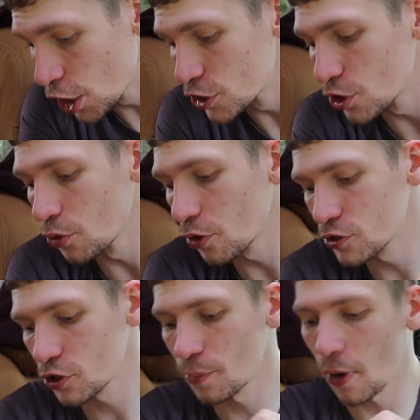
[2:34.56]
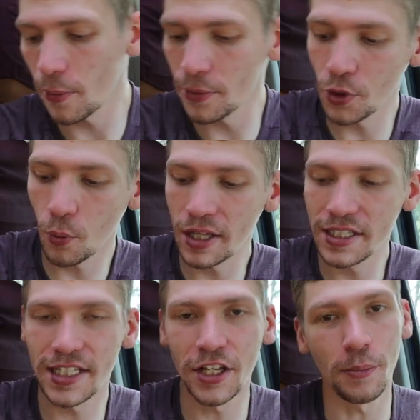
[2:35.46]
So those are probably the
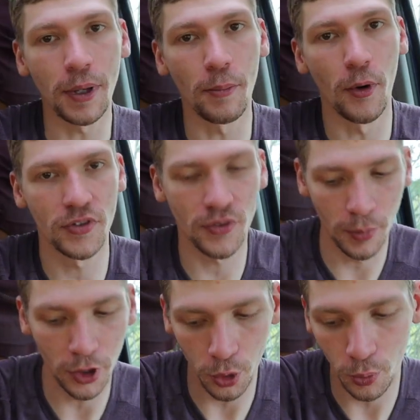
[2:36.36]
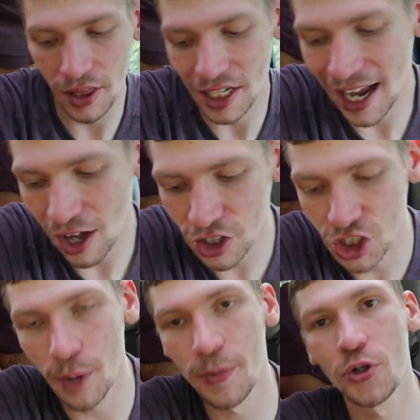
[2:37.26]
ones that you'd be most familiar with. Now
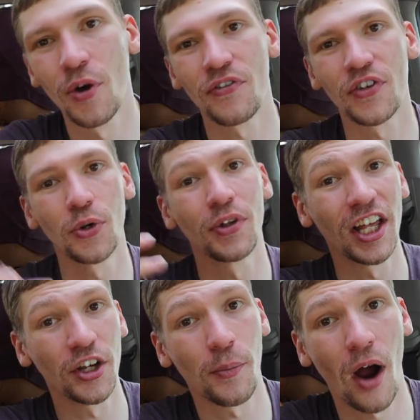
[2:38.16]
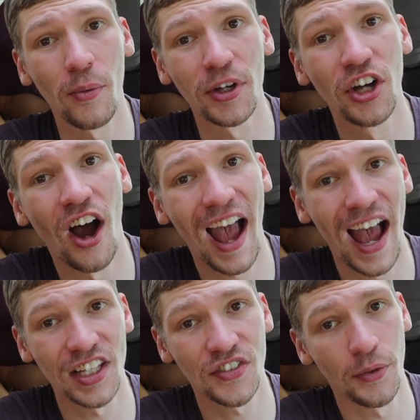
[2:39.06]
let's jump into a few that you're probably not
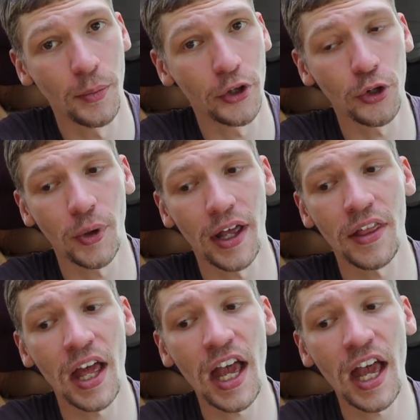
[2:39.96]
as familiar with.